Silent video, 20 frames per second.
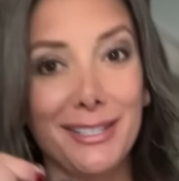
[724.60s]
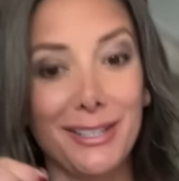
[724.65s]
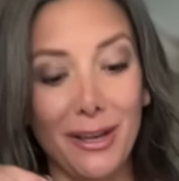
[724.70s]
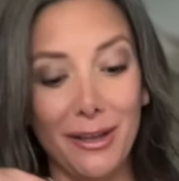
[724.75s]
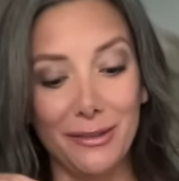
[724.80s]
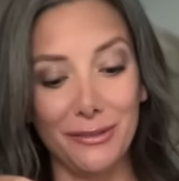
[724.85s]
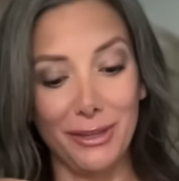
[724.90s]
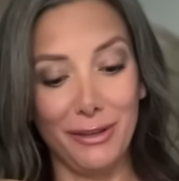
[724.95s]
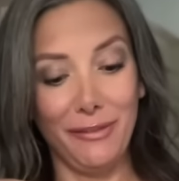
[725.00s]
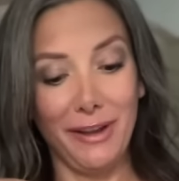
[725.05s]

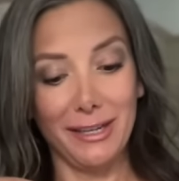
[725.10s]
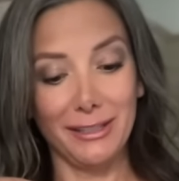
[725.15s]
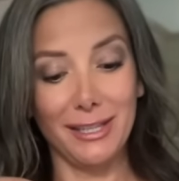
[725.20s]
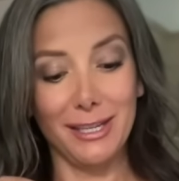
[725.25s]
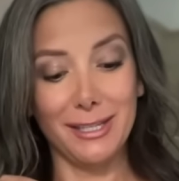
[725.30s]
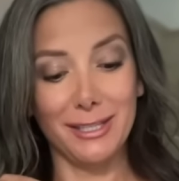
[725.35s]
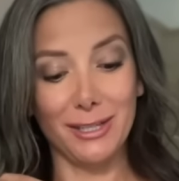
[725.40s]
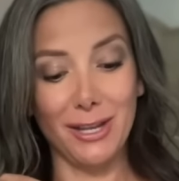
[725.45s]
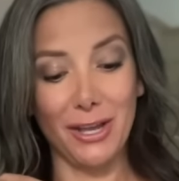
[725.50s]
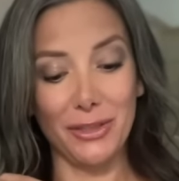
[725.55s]
got, the fact
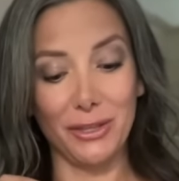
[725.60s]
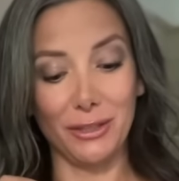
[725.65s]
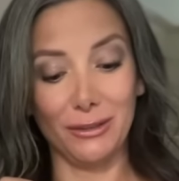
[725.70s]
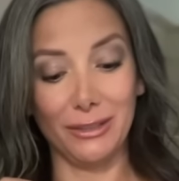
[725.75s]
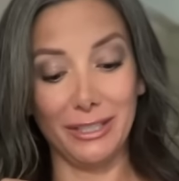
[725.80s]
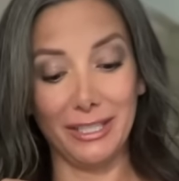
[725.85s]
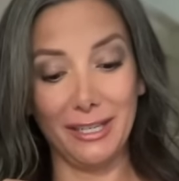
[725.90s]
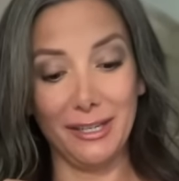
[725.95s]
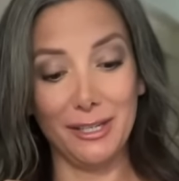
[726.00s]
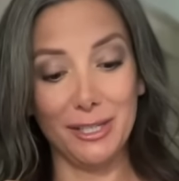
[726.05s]
that it's got the
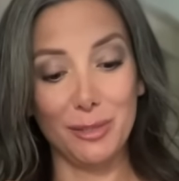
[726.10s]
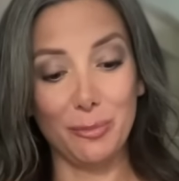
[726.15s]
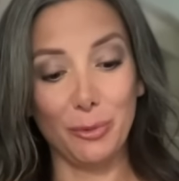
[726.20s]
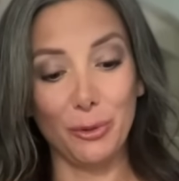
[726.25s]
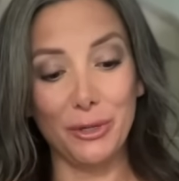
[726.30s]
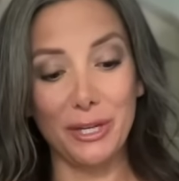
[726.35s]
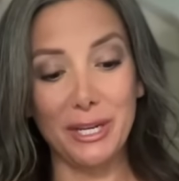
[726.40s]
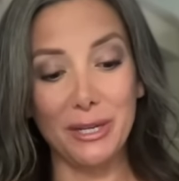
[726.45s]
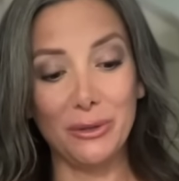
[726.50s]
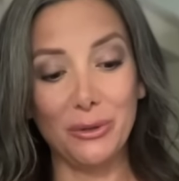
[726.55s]
lid is
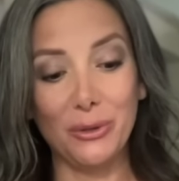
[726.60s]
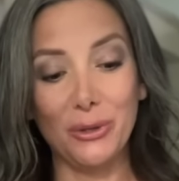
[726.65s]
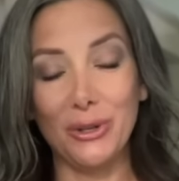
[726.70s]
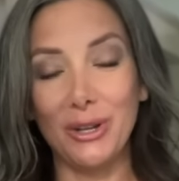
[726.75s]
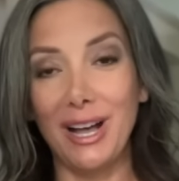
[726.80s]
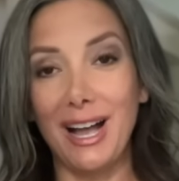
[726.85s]
pretty cool.